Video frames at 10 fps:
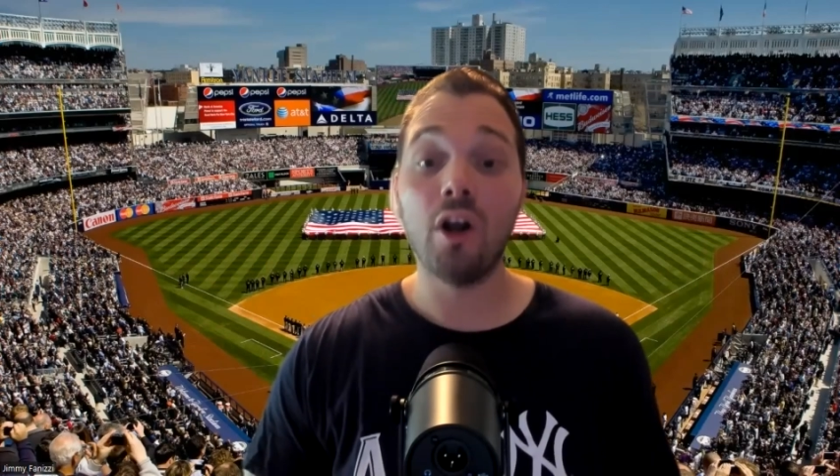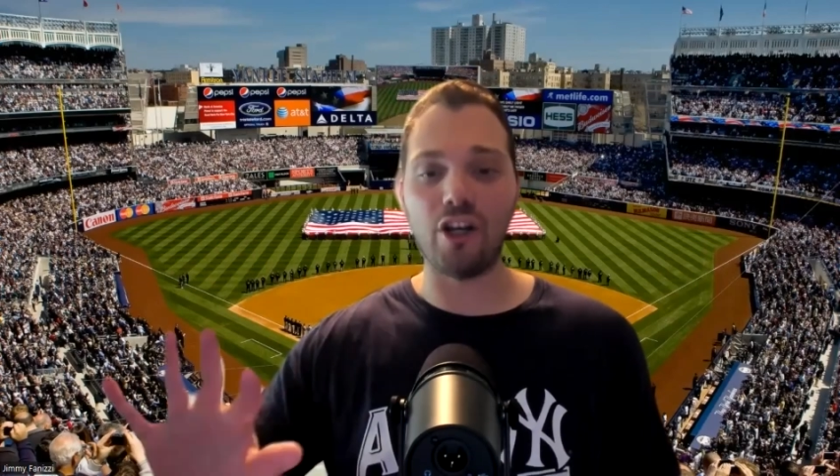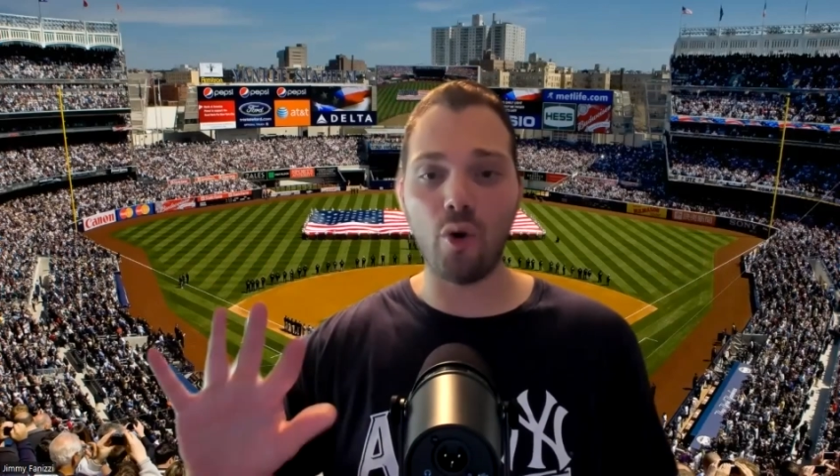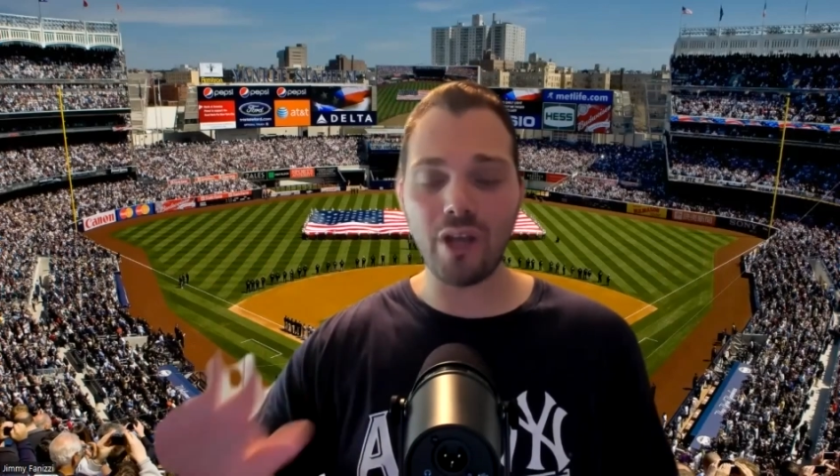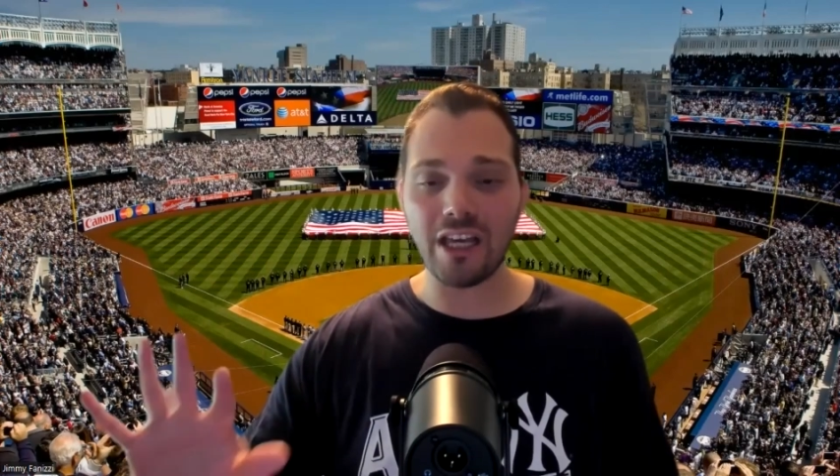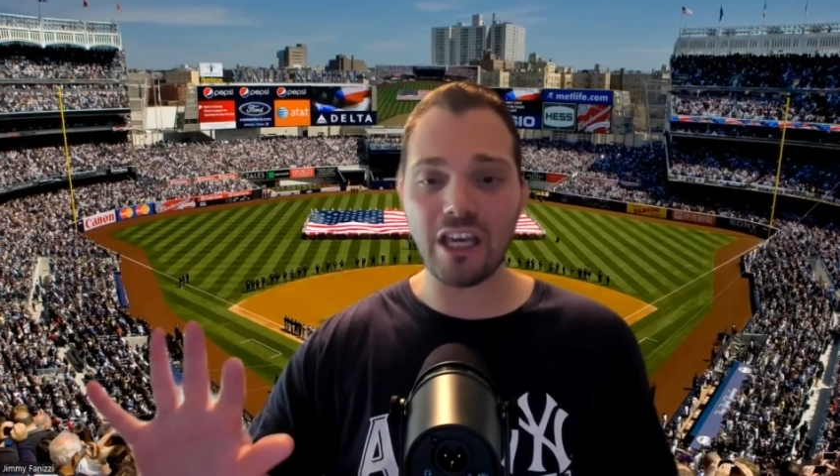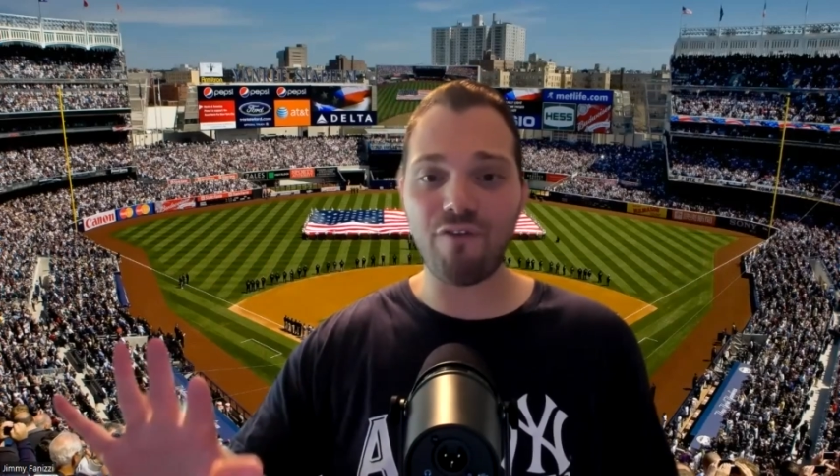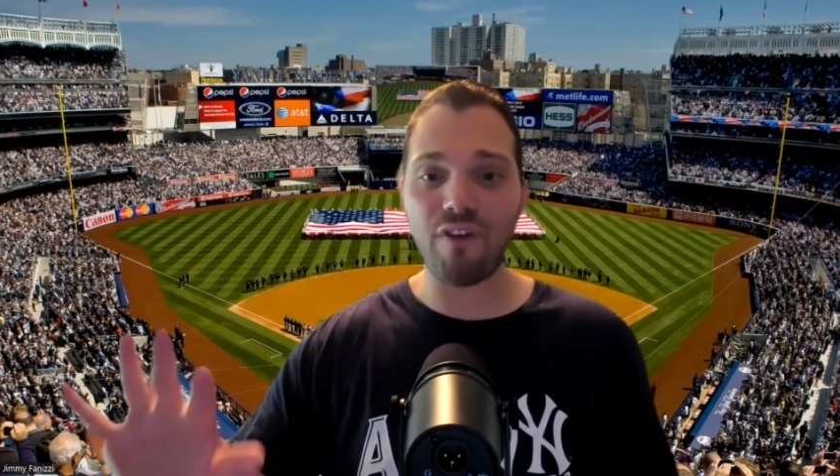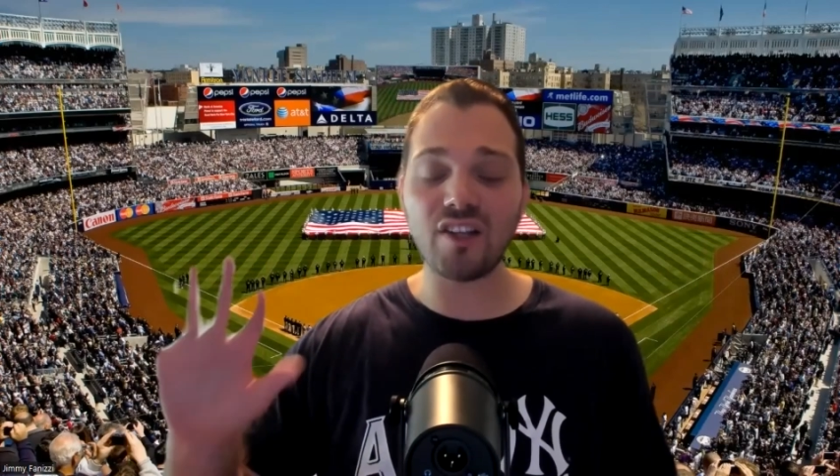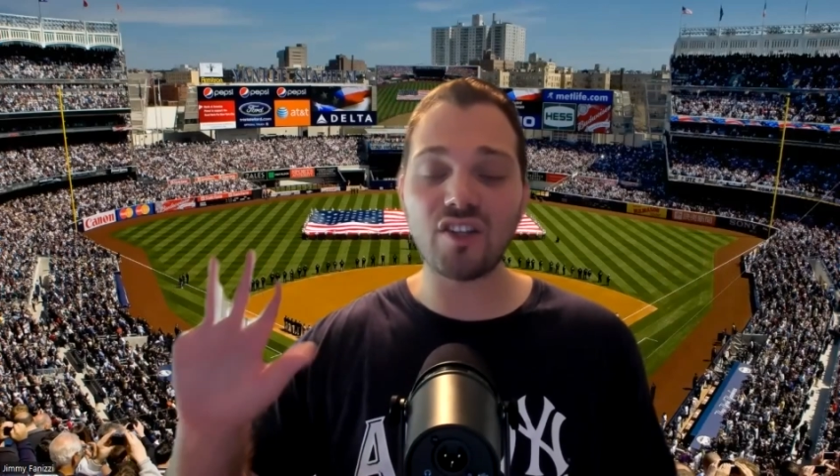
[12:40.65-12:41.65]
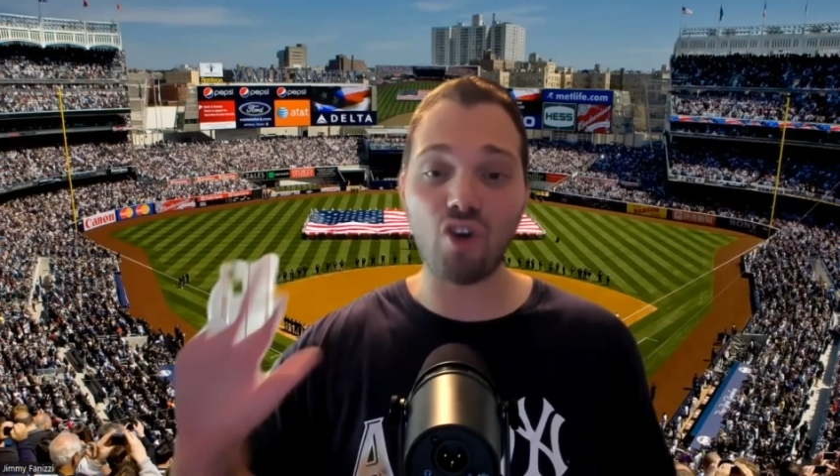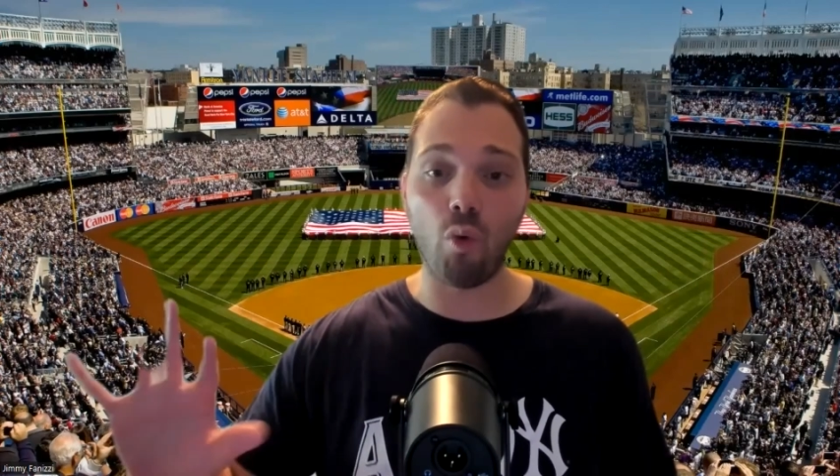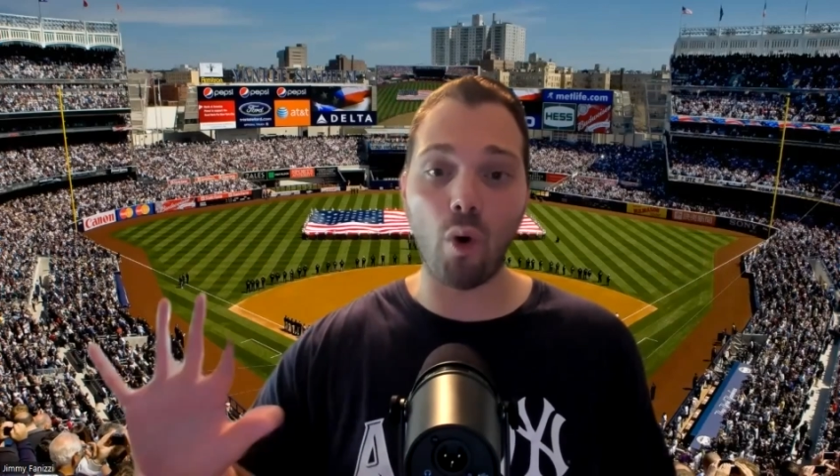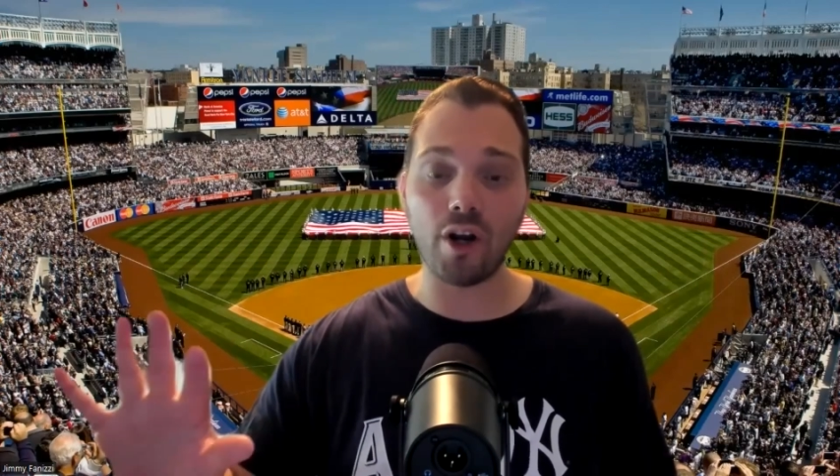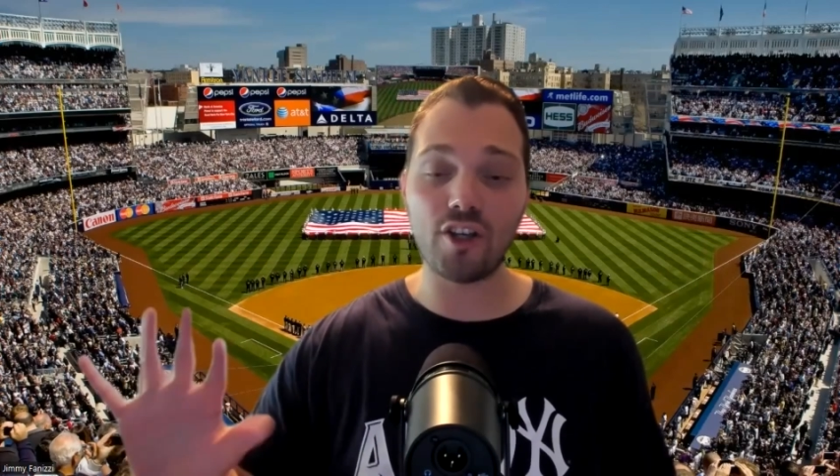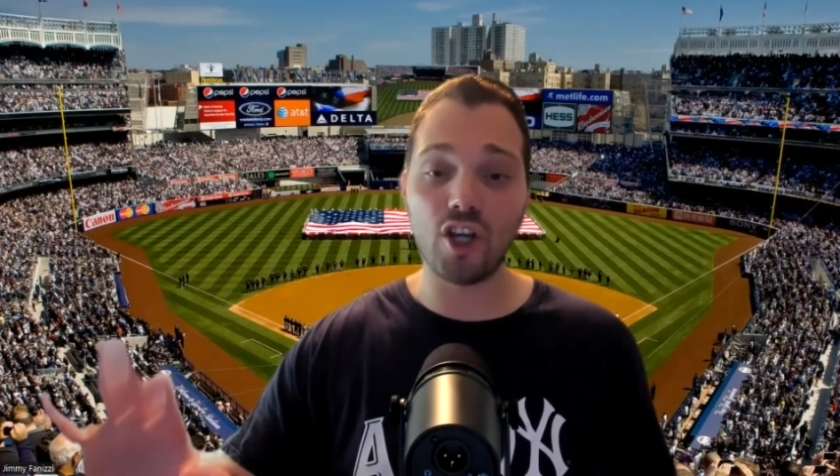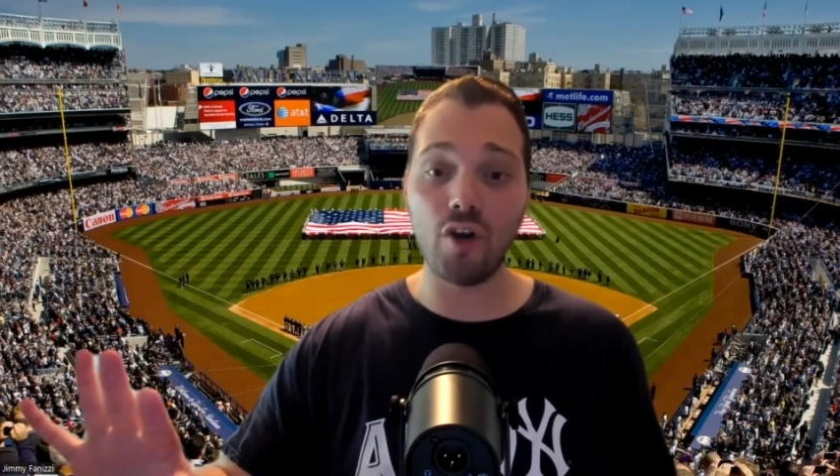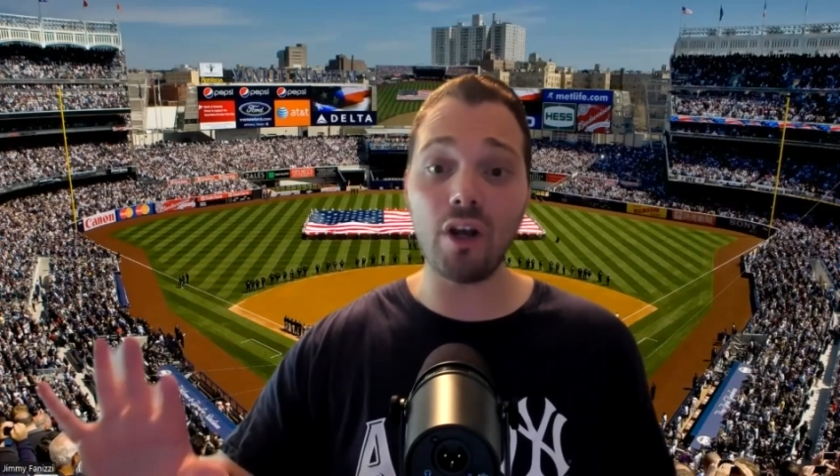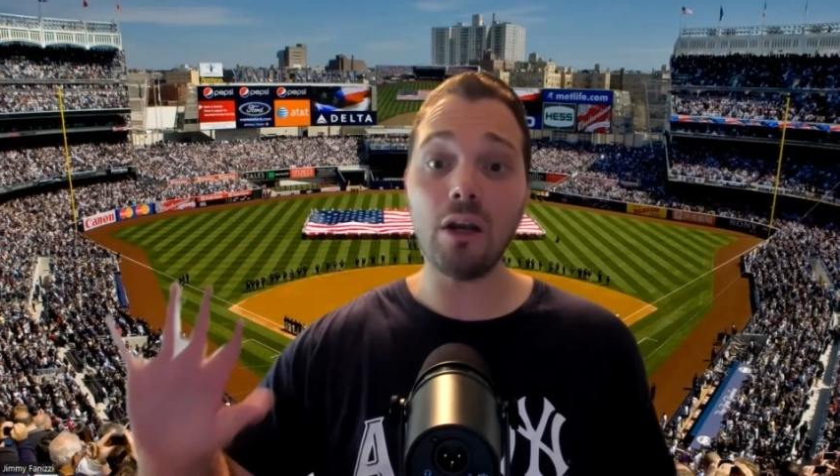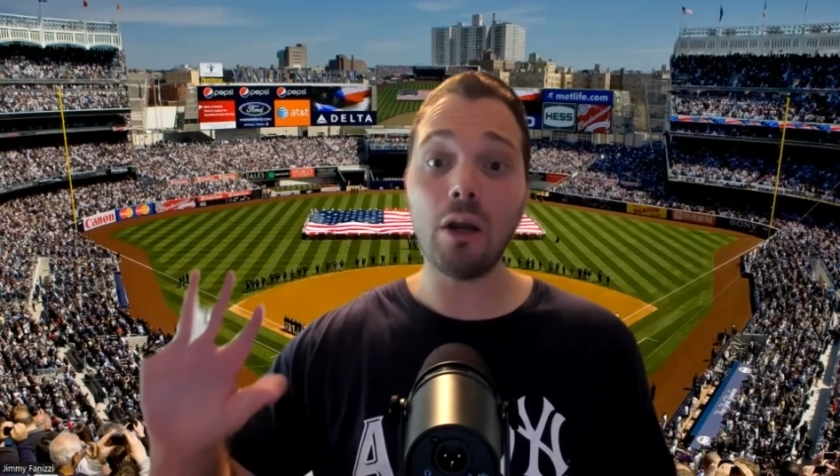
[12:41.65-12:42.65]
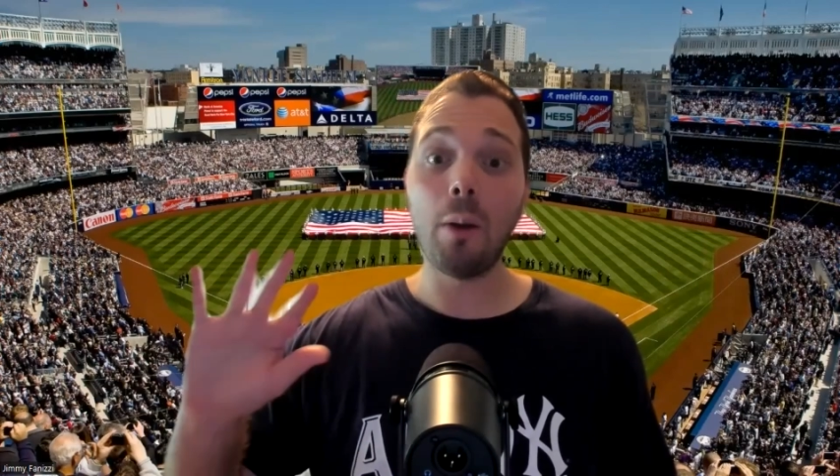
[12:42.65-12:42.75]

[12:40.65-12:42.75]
I know Yankee fans don't want to hear it,